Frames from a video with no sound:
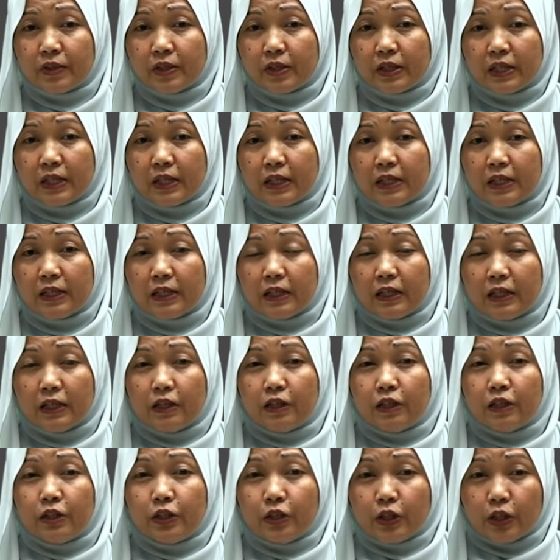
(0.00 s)
Okay.
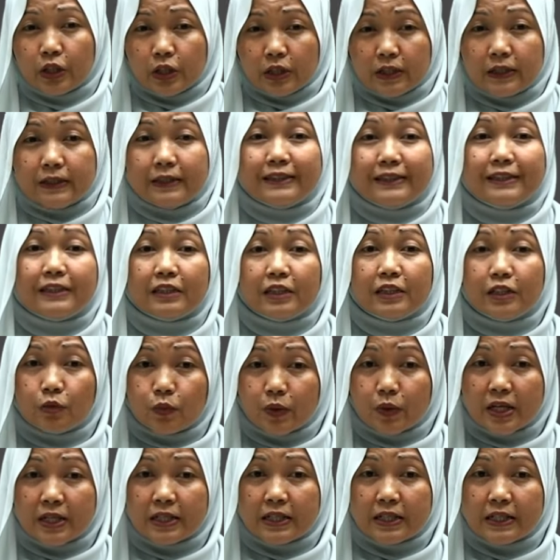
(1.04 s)
The third
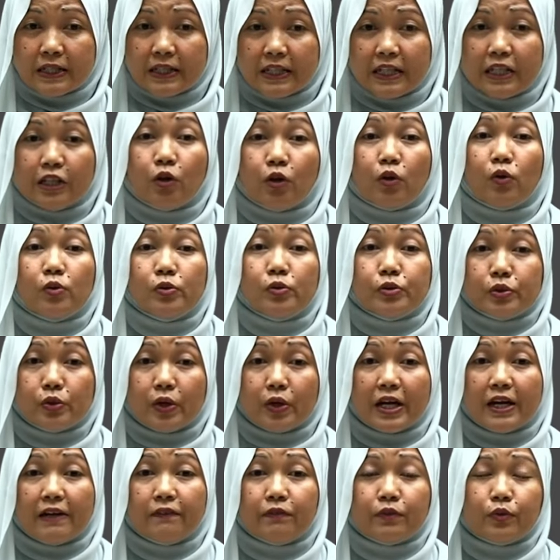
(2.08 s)
one, they also
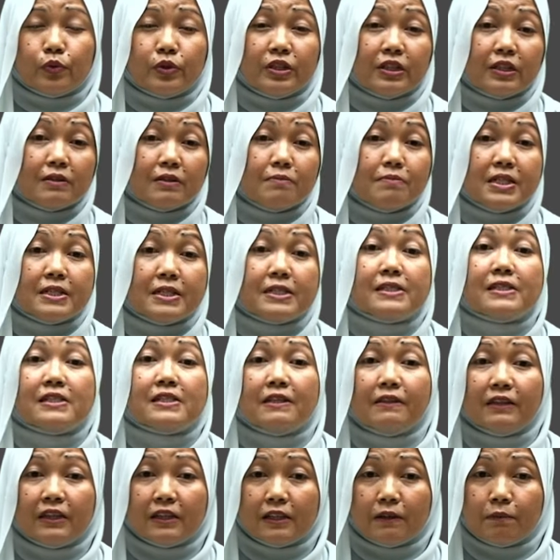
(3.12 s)
have to determine the
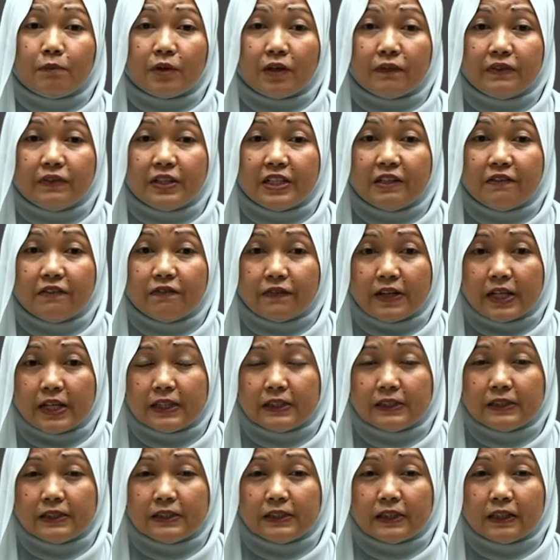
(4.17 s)
symptom of the
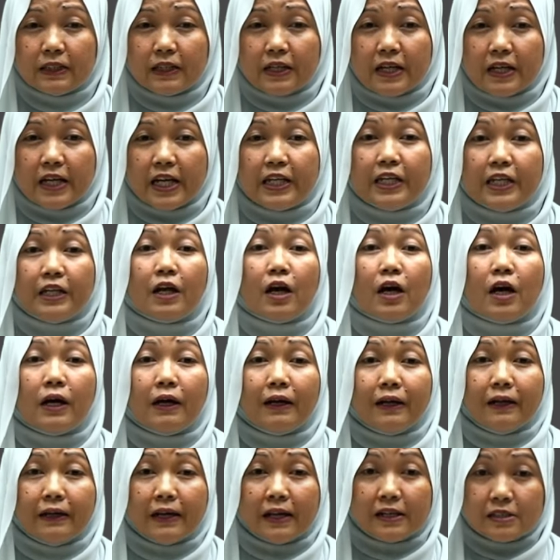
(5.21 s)
defects. And
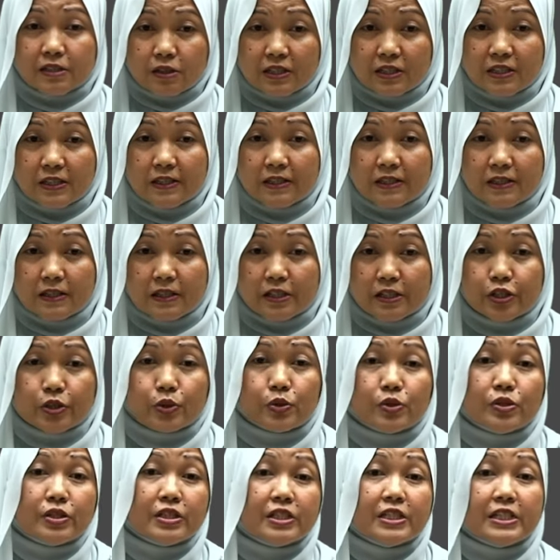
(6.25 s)
lastly is to
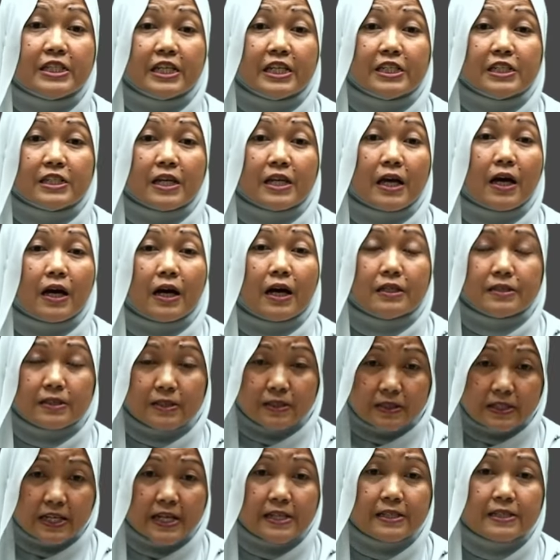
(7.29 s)
suggest,
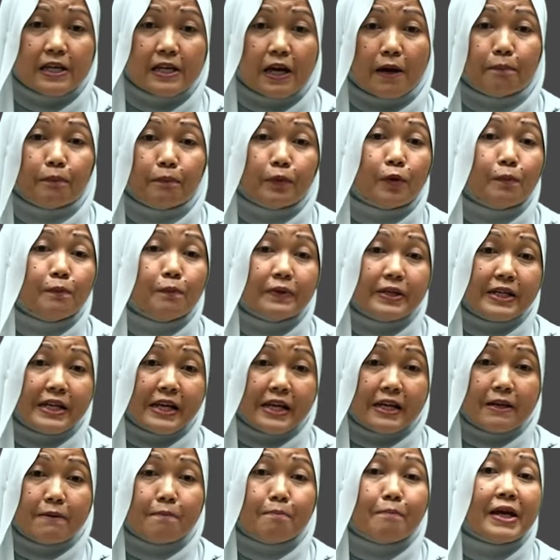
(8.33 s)
suggest
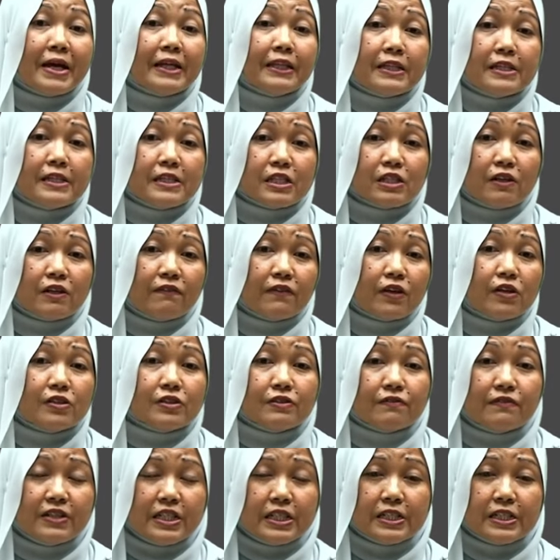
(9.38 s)
appropriate methods of
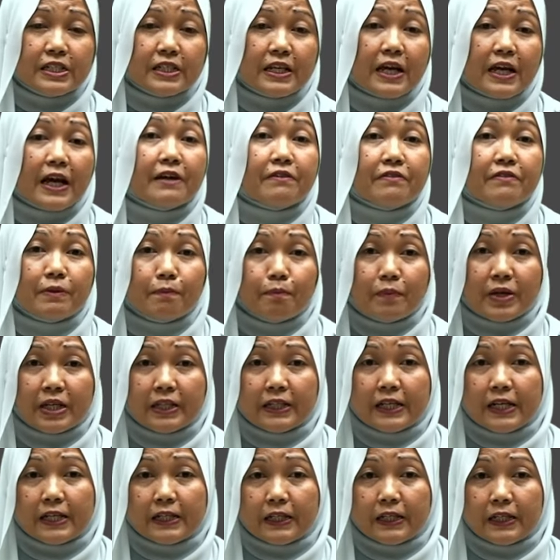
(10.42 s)
conservation and repair
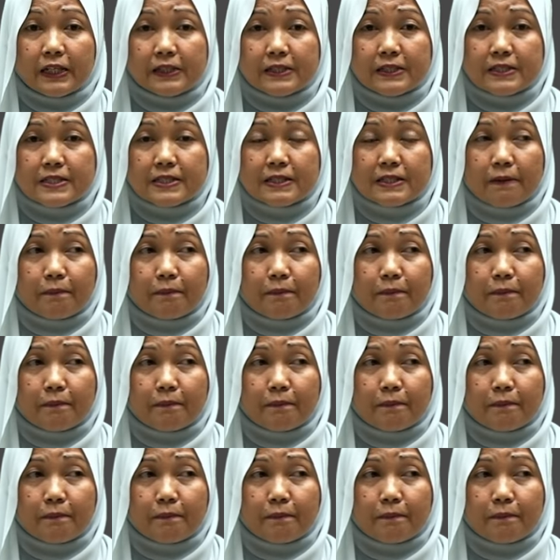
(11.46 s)
techniques.